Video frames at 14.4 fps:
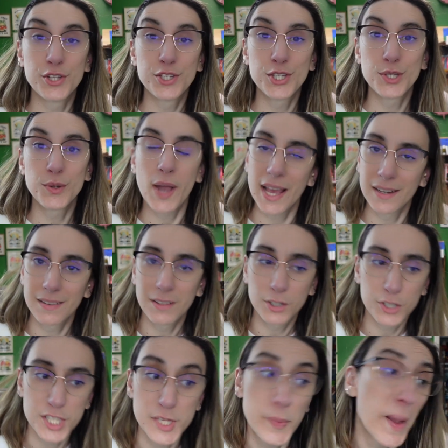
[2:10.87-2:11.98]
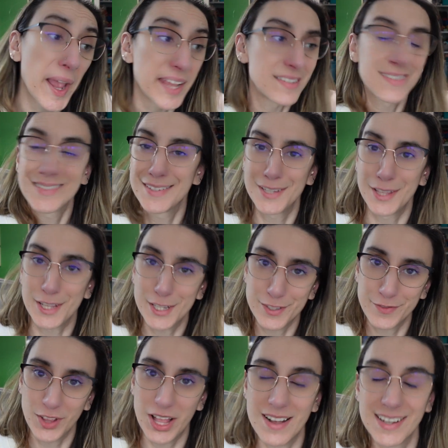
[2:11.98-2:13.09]
to add a little spice to this
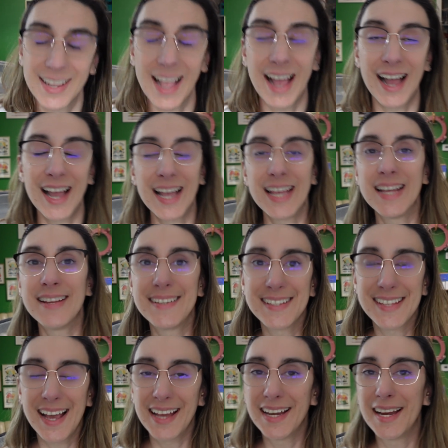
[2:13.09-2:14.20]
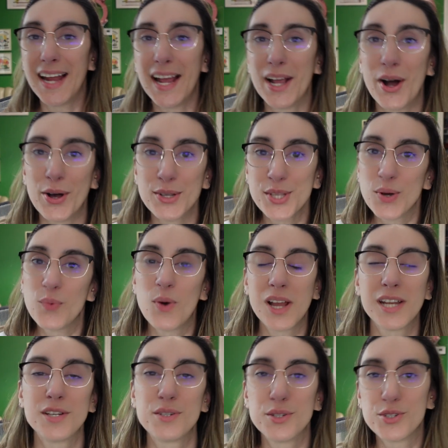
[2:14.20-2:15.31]
vlog, I decided I also
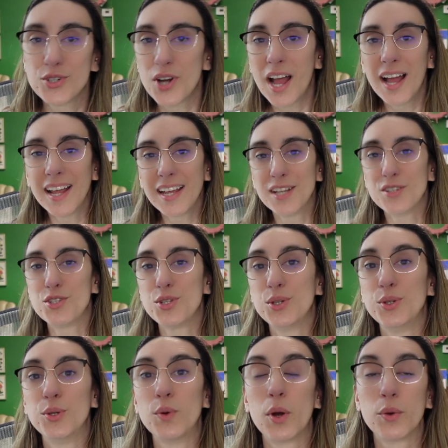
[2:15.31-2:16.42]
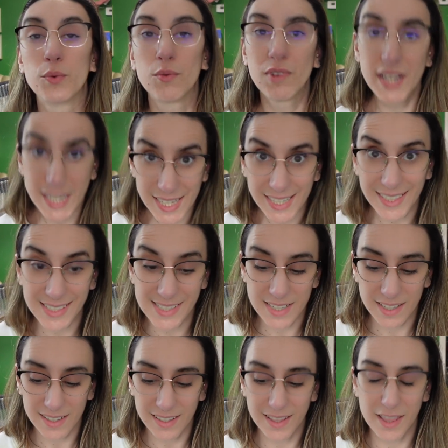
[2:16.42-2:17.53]
wanted to try to
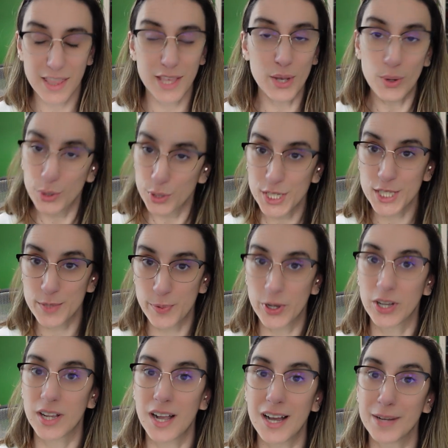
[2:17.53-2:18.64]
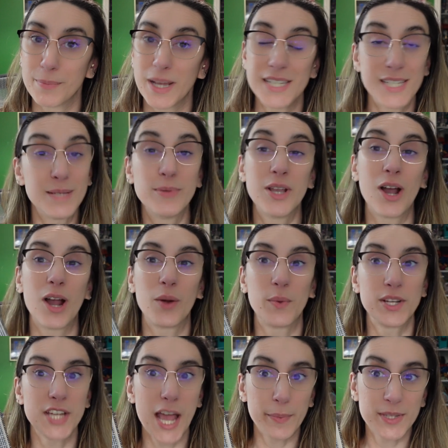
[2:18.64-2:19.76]
read the oldest book on my TBR,
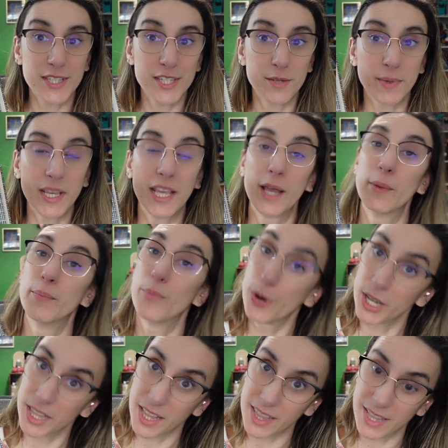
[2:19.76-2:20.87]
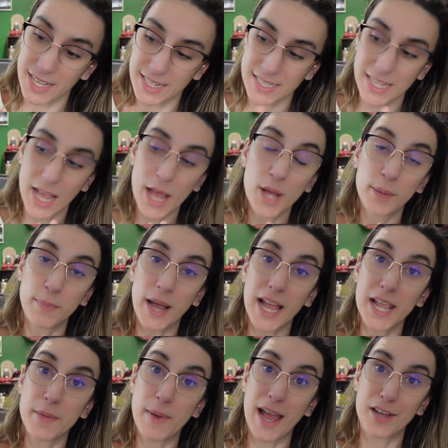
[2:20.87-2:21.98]
which happens to be More Than This
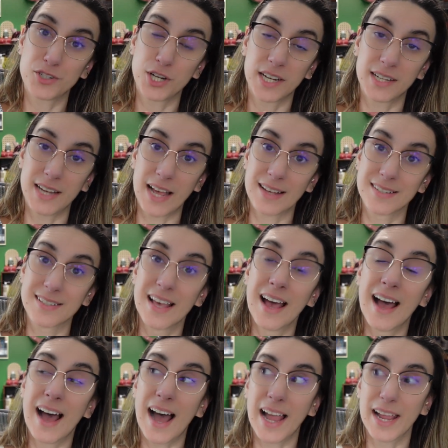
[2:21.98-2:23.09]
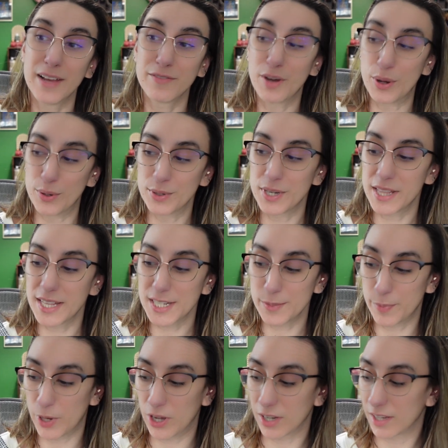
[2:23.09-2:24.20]
by Patrick Ness. I have owned this
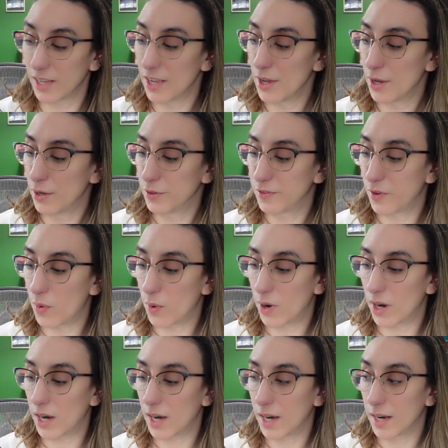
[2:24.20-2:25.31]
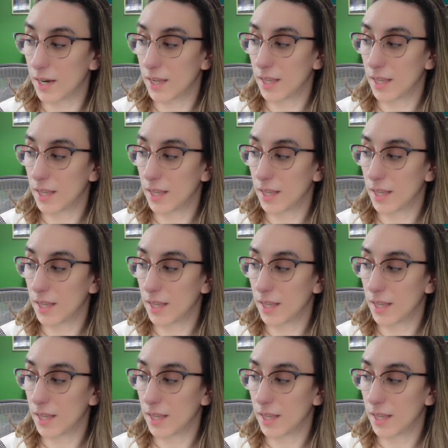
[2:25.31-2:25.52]
book for,